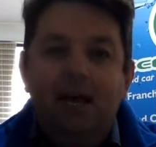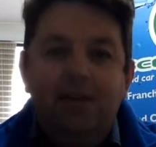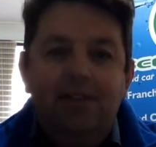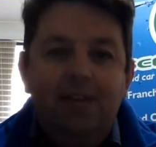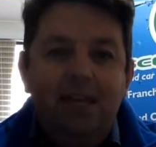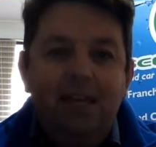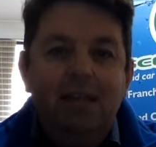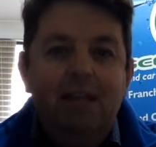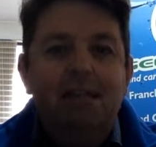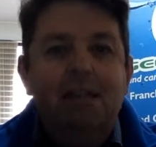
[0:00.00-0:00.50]

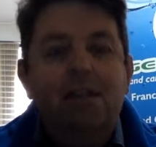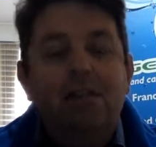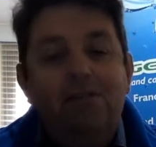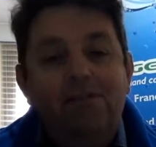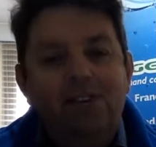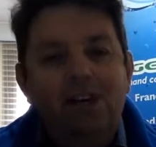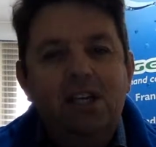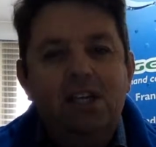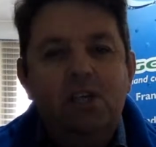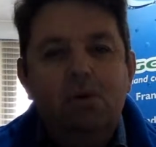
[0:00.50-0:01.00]
things in the
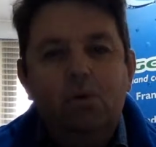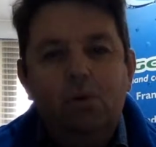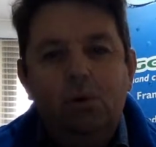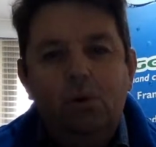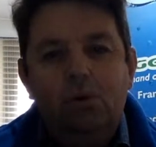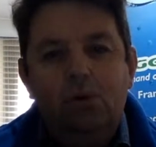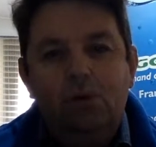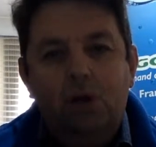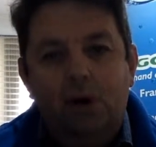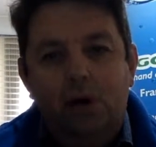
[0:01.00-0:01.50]

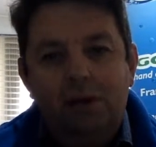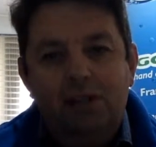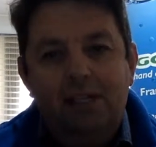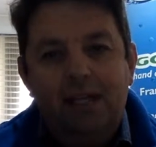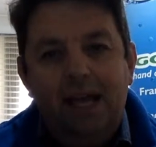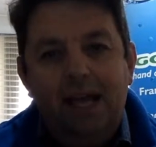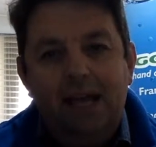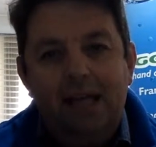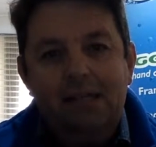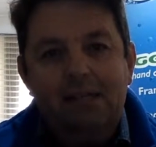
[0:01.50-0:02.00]
visual
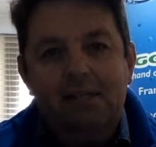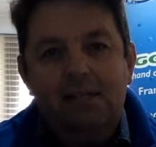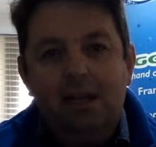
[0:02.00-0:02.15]
context,